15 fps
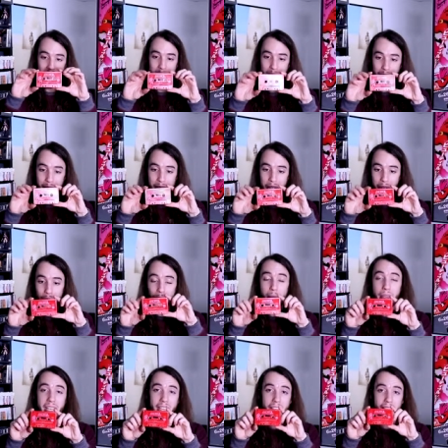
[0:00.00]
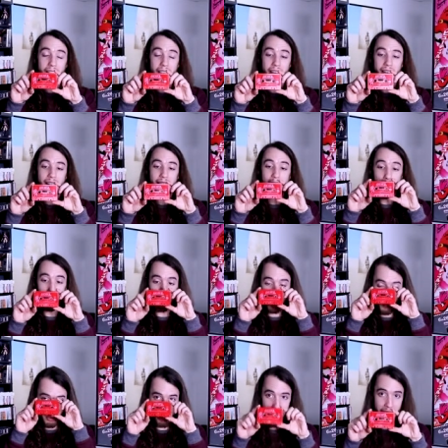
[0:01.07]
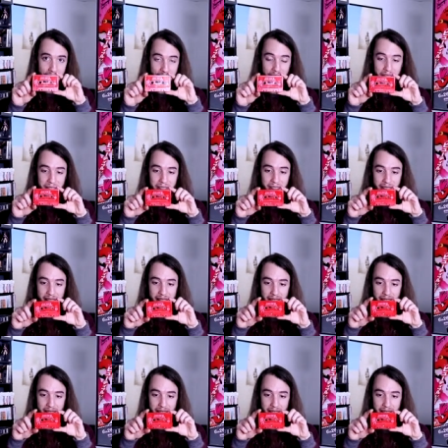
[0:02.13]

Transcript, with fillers: Consider me impressed.